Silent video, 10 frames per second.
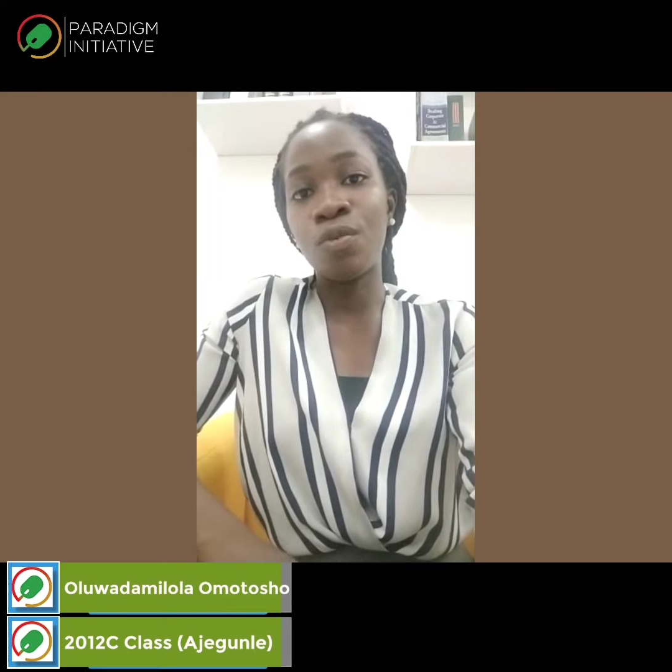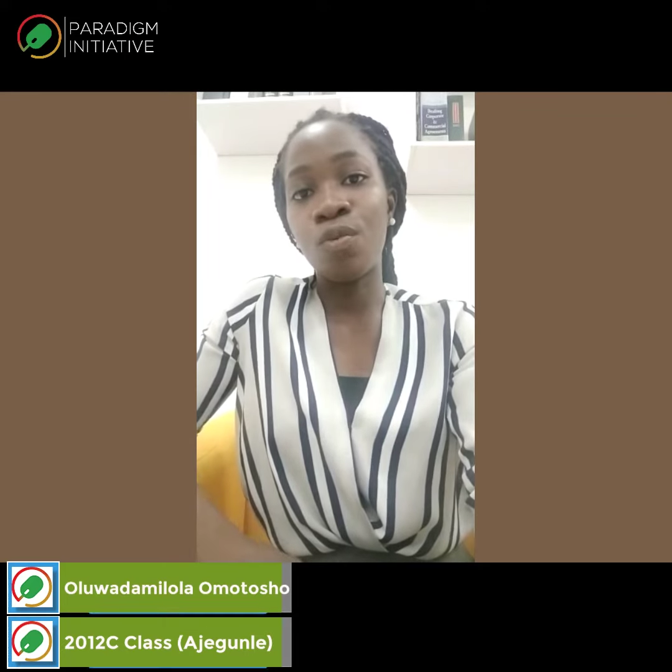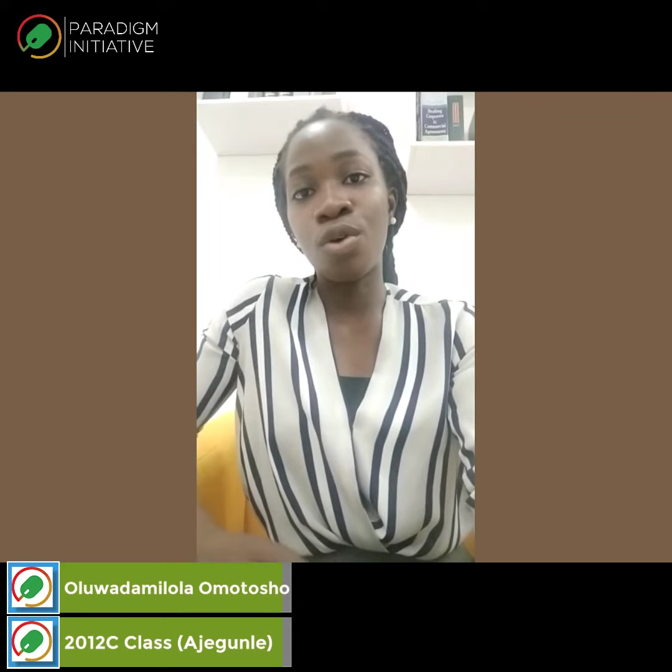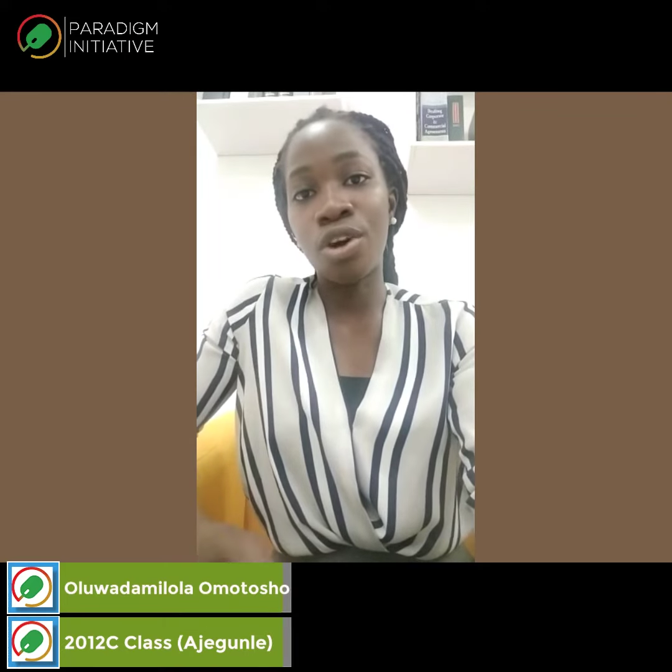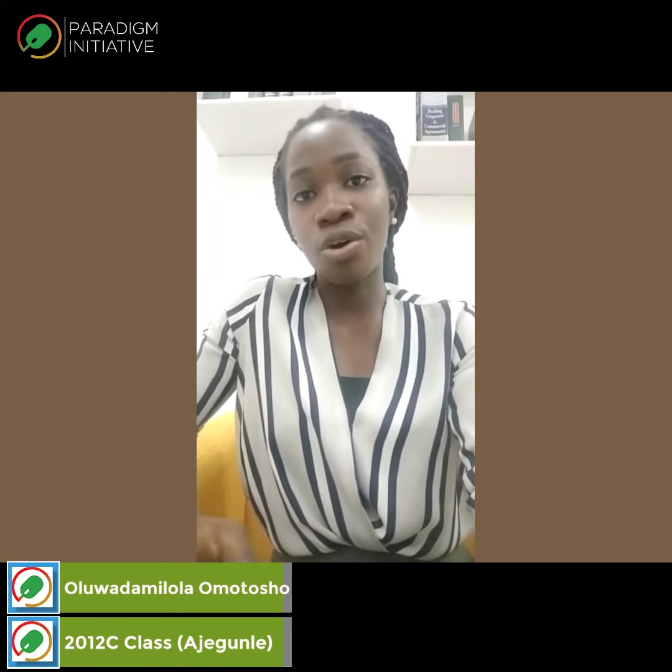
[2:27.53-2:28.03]

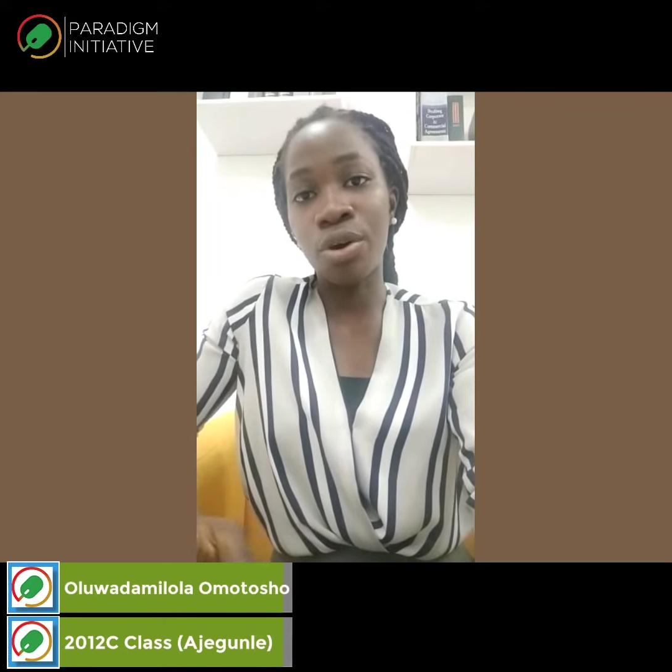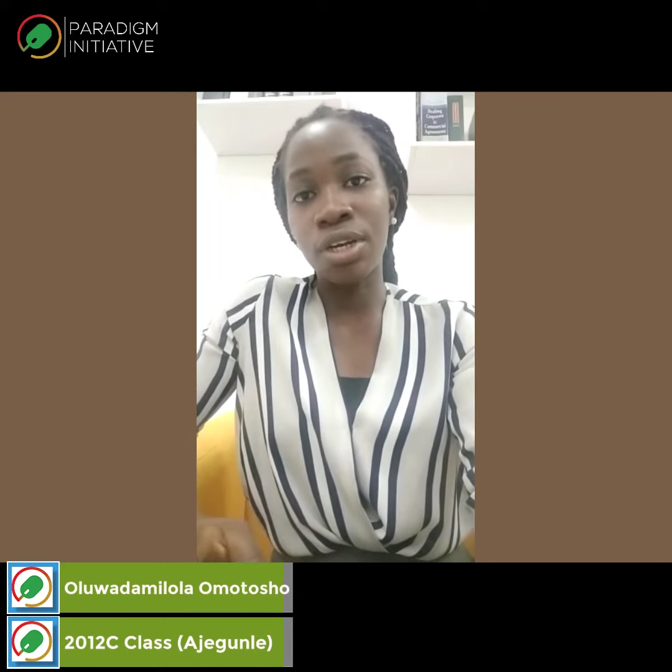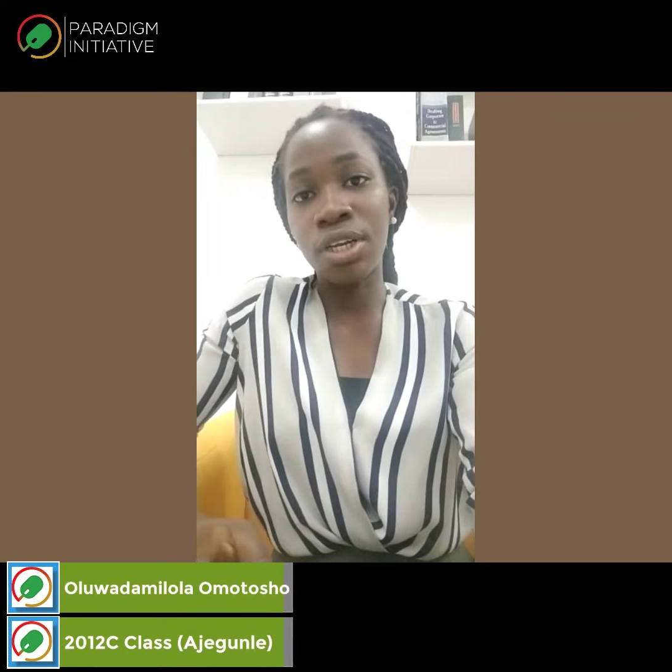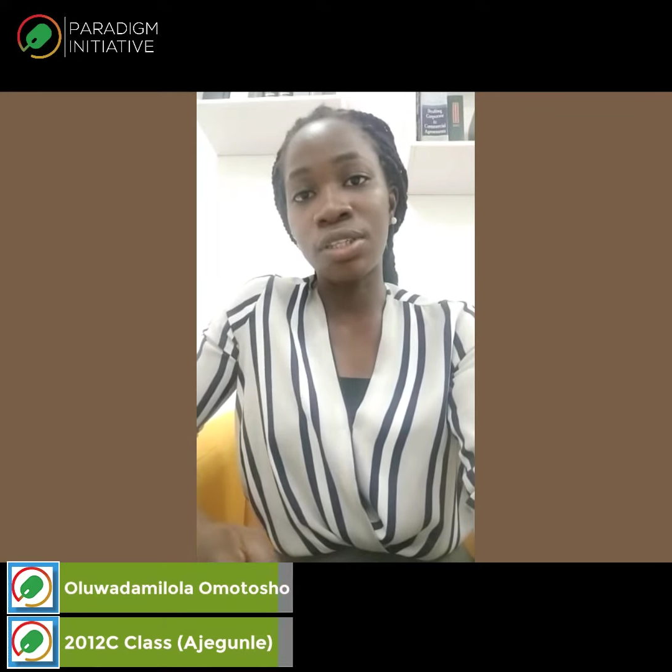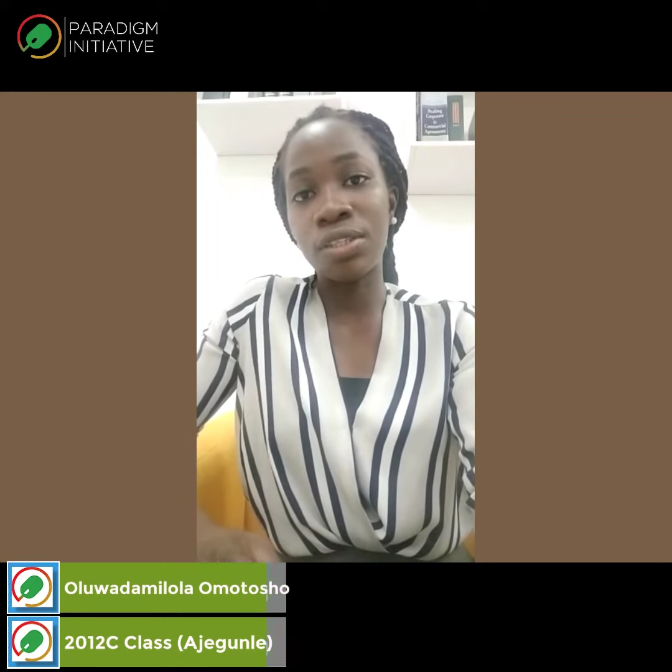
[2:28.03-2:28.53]
work on
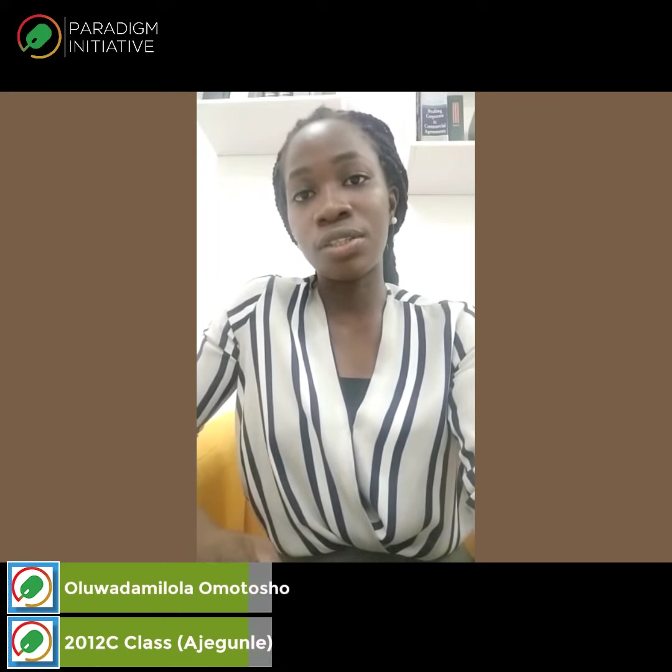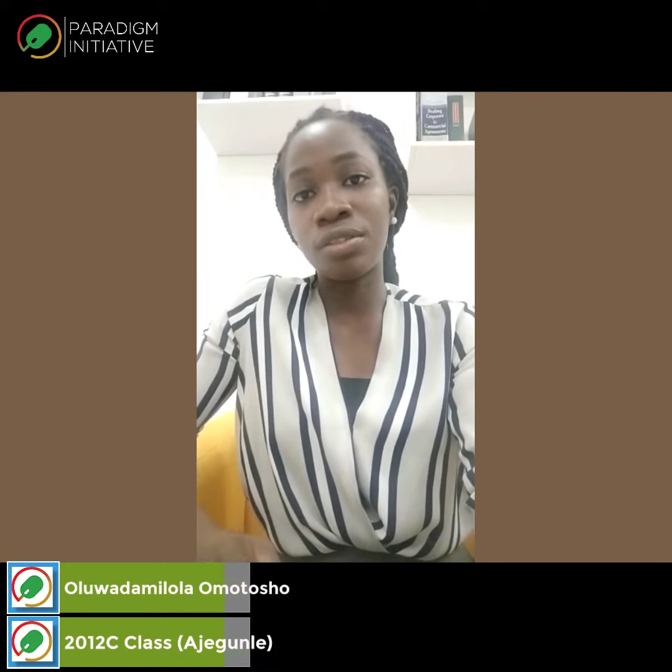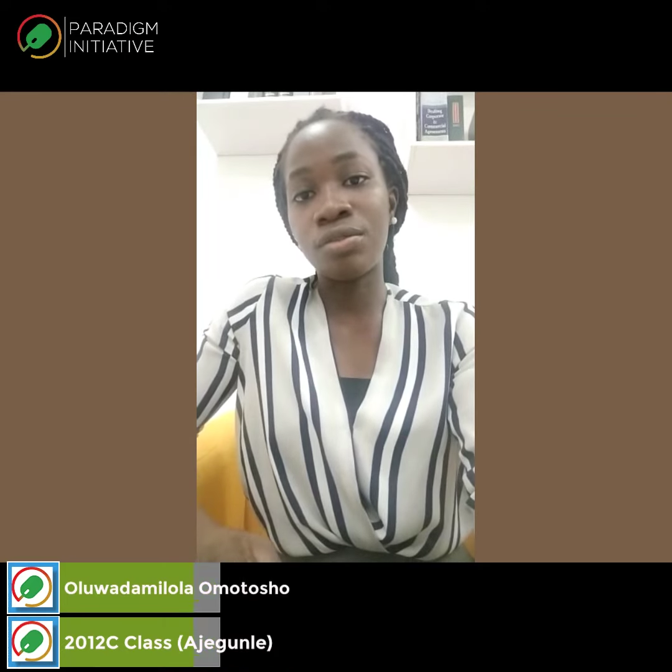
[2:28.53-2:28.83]
it